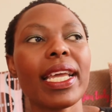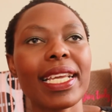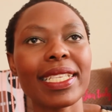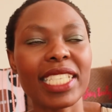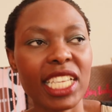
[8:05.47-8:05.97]

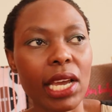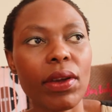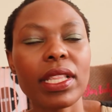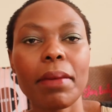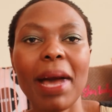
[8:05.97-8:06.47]
is
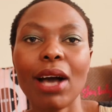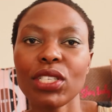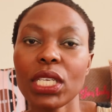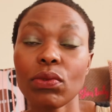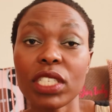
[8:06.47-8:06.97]
hearing them
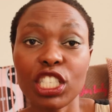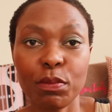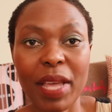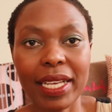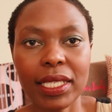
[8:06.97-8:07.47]
out and
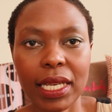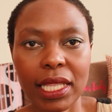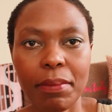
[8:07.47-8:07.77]
respecting